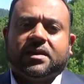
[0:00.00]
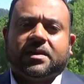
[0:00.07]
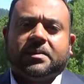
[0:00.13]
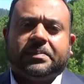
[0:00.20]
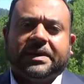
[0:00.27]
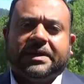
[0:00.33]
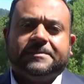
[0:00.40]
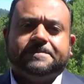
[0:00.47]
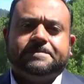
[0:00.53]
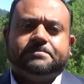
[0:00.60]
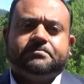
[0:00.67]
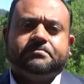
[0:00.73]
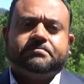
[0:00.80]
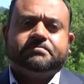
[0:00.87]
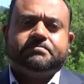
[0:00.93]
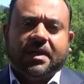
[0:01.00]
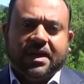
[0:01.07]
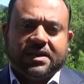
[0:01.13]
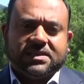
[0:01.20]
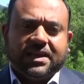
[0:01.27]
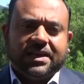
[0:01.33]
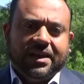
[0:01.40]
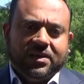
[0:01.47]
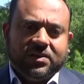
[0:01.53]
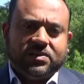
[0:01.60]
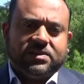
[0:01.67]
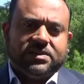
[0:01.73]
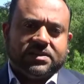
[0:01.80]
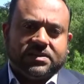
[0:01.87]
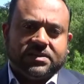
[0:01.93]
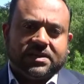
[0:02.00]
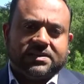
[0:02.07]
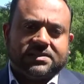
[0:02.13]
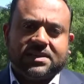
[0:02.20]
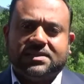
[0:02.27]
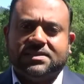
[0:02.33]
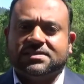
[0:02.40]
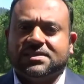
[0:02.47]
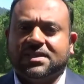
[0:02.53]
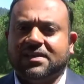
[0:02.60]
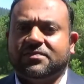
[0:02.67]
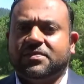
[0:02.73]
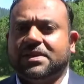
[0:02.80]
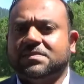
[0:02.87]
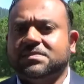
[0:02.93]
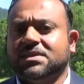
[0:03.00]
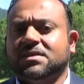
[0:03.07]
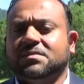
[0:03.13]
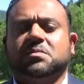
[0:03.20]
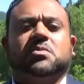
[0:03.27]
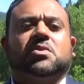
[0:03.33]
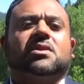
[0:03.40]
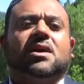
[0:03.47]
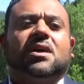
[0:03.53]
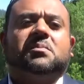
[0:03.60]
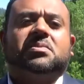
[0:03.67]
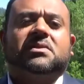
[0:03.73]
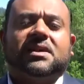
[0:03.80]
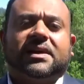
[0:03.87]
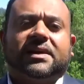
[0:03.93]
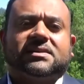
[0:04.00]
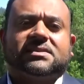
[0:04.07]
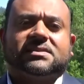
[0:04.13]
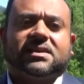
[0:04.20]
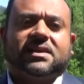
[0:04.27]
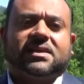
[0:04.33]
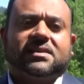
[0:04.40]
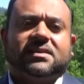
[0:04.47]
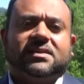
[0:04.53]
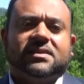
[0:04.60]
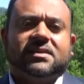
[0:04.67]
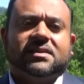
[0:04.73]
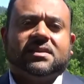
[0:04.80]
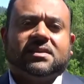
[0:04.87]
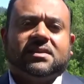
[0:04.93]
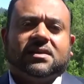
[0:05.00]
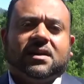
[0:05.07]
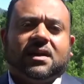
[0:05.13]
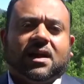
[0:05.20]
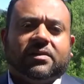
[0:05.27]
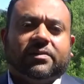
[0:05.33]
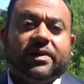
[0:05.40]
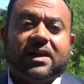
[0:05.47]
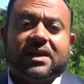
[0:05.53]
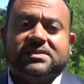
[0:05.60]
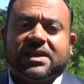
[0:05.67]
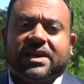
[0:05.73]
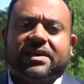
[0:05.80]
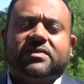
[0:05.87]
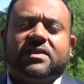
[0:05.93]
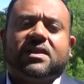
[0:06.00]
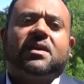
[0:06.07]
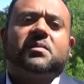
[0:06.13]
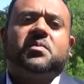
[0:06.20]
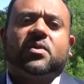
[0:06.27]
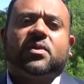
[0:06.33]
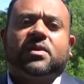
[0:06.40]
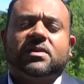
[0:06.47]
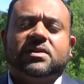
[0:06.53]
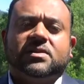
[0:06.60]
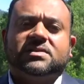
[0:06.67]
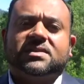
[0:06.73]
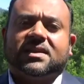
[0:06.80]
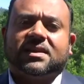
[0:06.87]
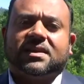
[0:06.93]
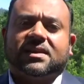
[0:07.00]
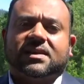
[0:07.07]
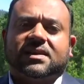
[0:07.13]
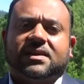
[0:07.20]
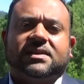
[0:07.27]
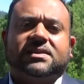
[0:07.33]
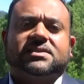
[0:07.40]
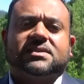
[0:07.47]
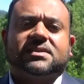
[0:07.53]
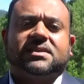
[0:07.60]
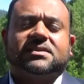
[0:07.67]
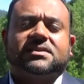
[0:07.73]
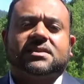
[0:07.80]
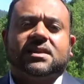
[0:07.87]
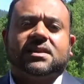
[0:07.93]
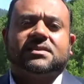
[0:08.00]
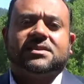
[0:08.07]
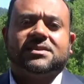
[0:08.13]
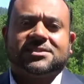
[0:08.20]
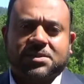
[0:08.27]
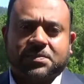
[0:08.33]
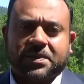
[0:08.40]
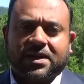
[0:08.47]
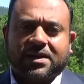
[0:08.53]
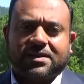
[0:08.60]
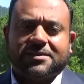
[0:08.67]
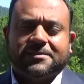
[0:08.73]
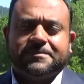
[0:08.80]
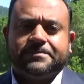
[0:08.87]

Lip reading: But as I get older and as life becomes a little bit more complex and I realize I have a lot more to lose than I initially anticipated,